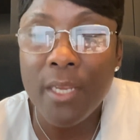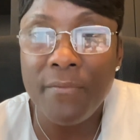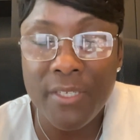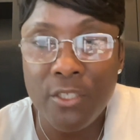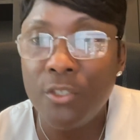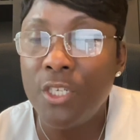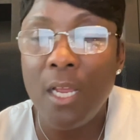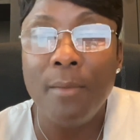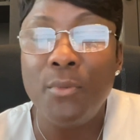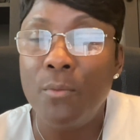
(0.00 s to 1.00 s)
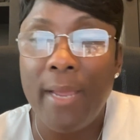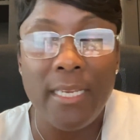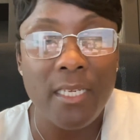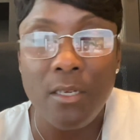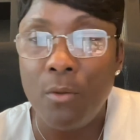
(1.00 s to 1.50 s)
If it's your job, you might
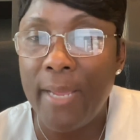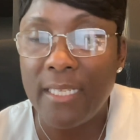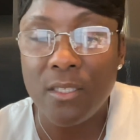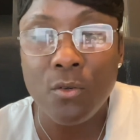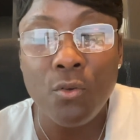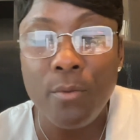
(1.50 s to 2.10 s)
need to go back to school.